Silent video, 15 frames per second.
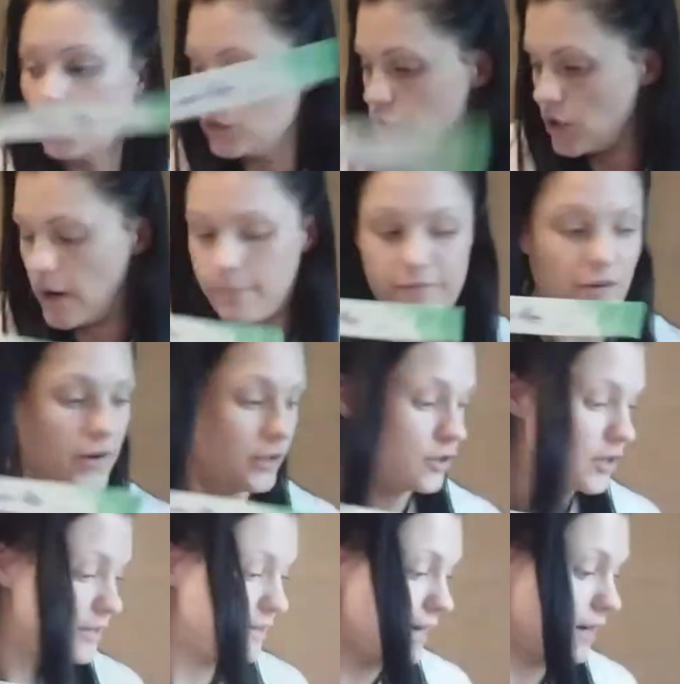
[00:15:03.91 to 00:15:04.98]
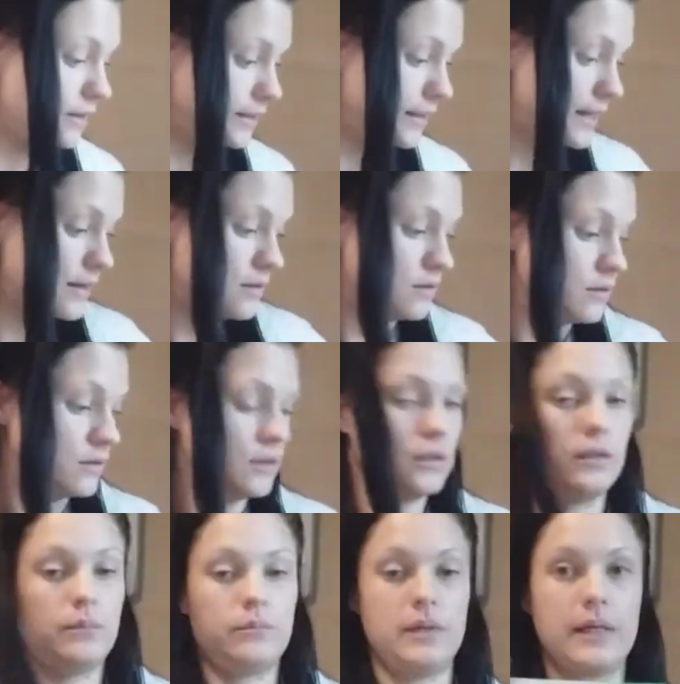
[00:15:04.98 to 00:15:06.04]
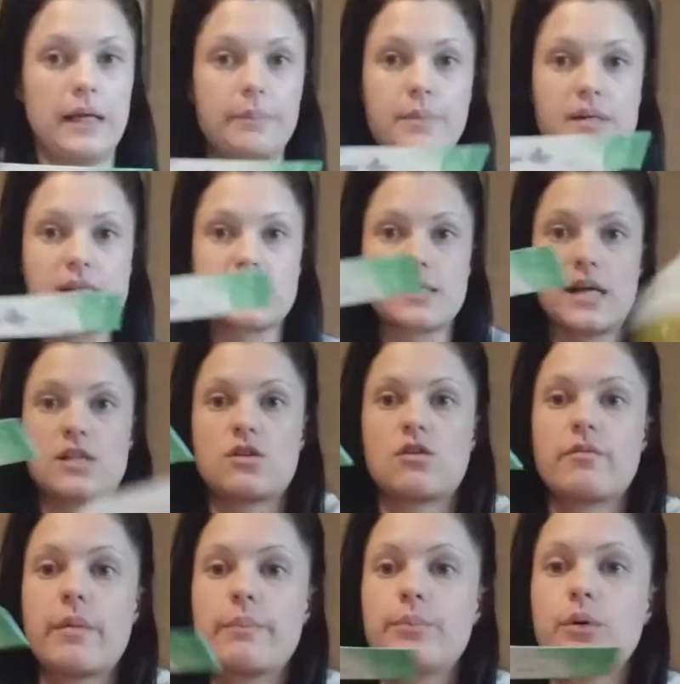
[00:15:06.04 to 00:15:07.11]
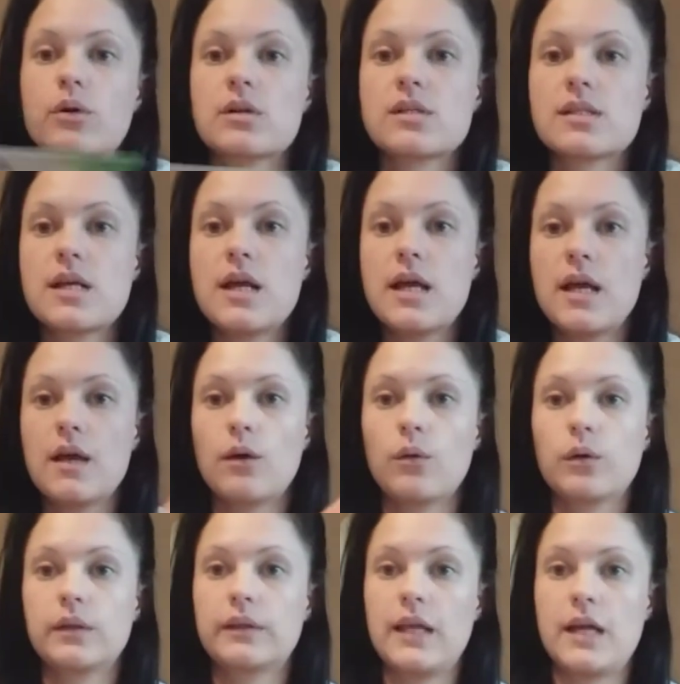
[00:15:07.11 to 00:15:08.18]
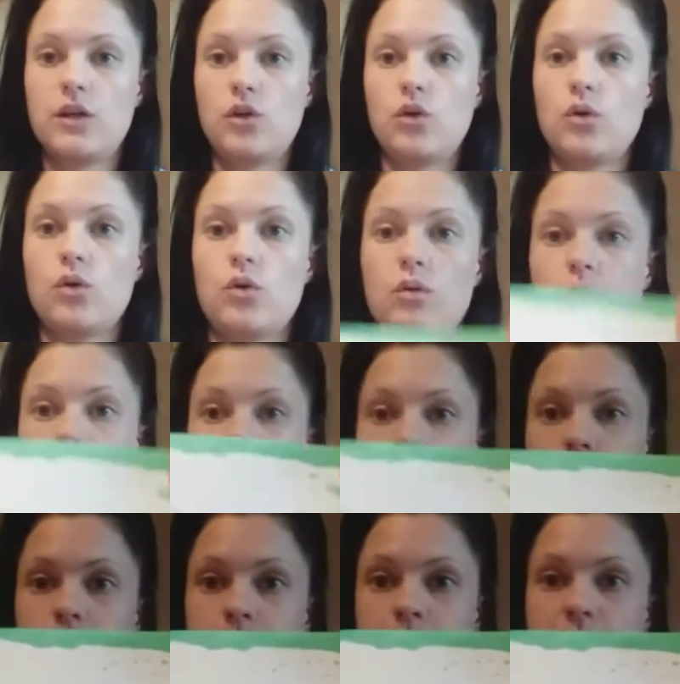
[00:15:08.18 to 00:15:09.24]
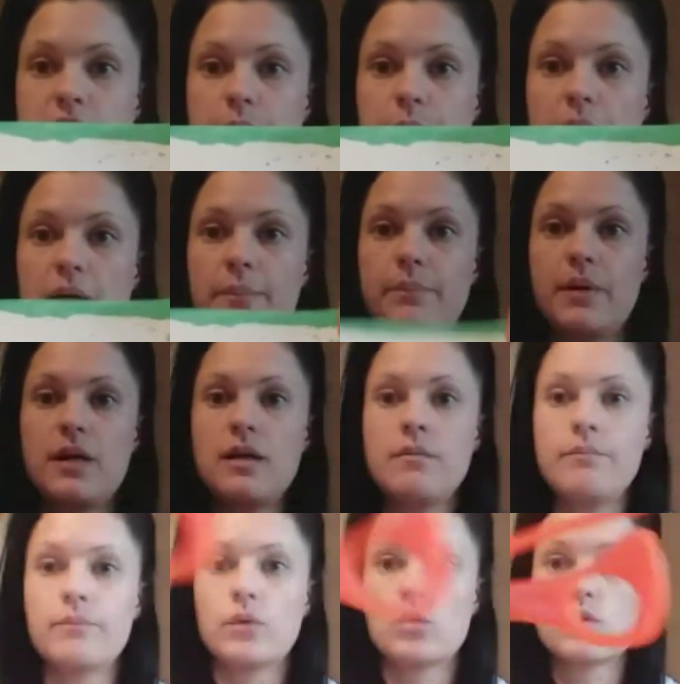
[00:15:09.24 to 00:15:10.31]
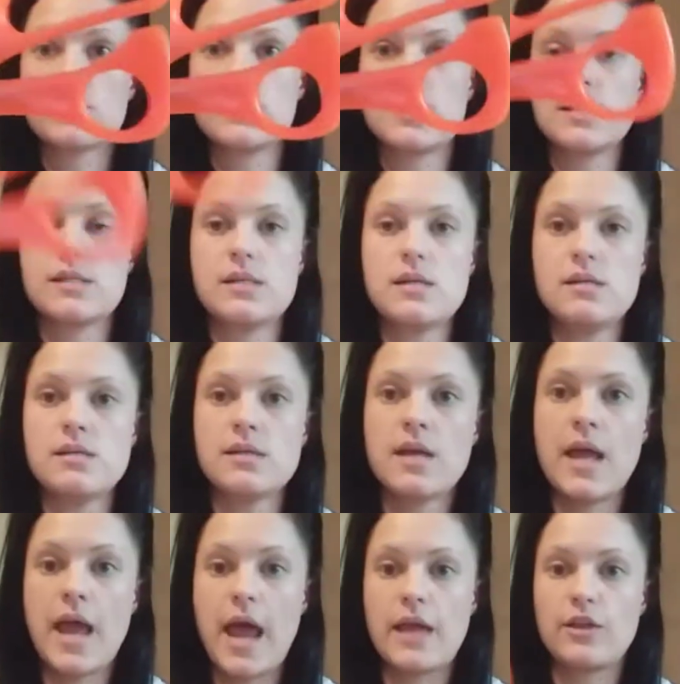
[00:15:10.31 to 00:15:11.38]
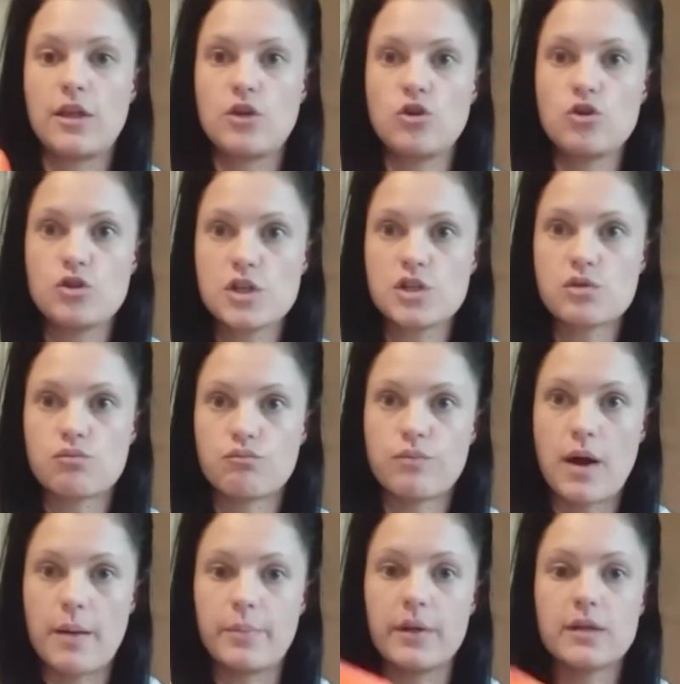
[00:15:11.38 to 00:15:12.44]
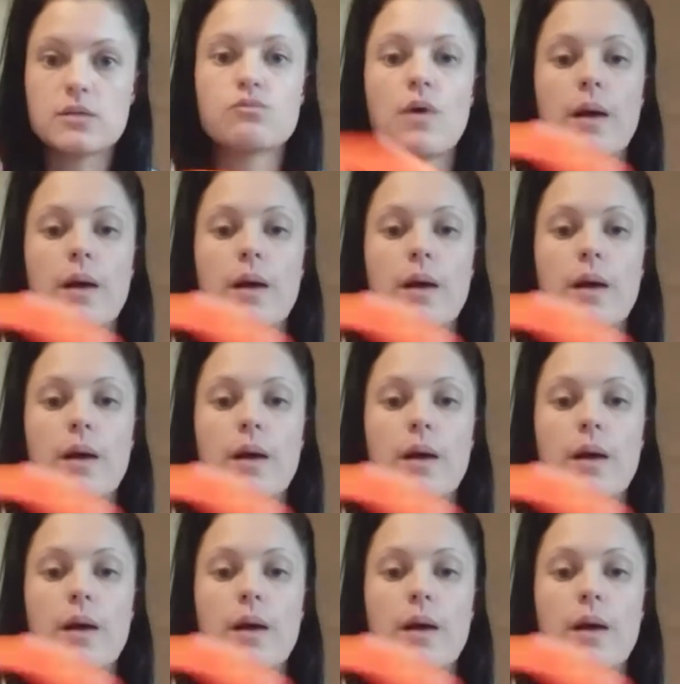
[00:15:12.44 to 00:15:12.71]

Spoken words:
Sorry, I'm very low down here. Let me get my scatter of my books. Take your piece of paper, your scissors, and then you just rub it.